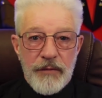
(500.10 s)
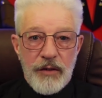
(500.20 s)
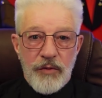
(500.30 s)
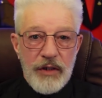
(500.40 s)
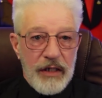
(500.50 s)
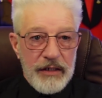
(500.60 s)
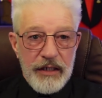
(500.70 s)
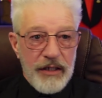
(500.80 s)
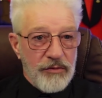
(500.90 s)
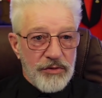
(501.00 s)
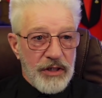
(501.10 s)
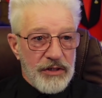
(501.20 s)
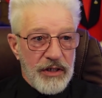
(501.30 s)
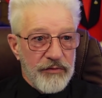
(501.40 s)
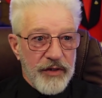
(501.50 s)
And when Lady Heale says
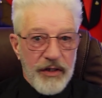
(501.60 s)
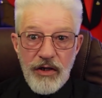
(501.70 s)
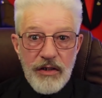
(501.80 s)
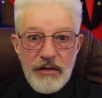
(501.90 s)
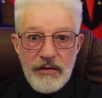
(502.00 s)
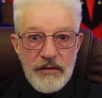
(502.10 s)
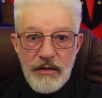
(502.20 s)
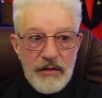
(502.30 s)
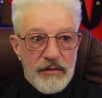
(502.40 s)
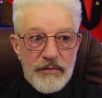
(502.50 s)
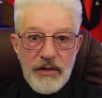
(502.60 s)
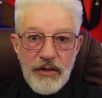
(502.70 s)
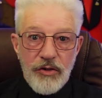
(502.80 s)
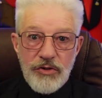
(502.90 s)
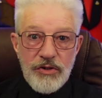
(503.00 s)
something, I
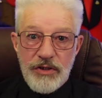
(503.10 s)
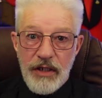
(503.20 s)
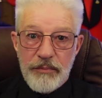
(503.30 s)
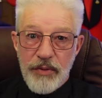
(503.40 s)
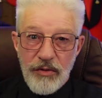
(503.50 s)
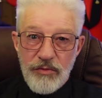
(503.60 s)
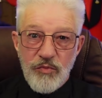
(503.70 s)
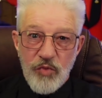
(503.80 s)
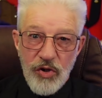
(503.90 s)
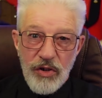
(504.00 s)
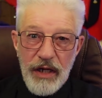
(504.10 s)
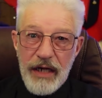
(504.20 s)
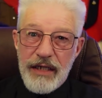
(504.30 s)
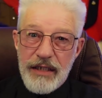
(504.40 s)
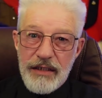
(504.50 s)
constantly saying, pardon, what, eh?